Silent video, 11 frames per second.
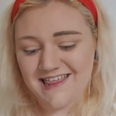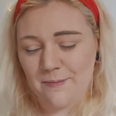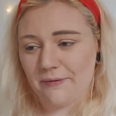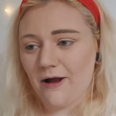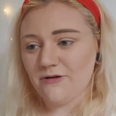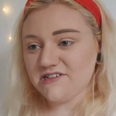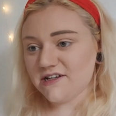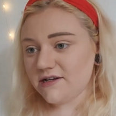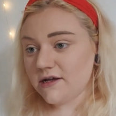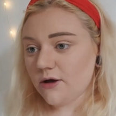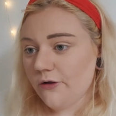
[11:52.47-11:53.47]
that brow
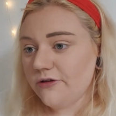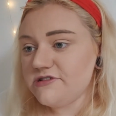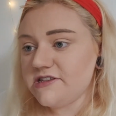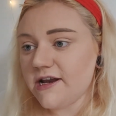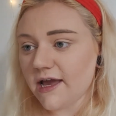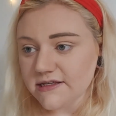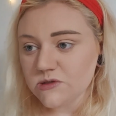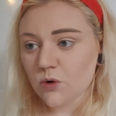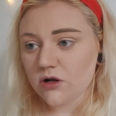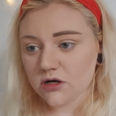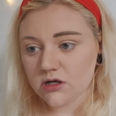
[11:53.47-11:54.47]
done. On to the next
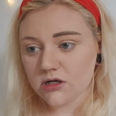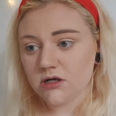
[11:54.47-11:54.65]
one.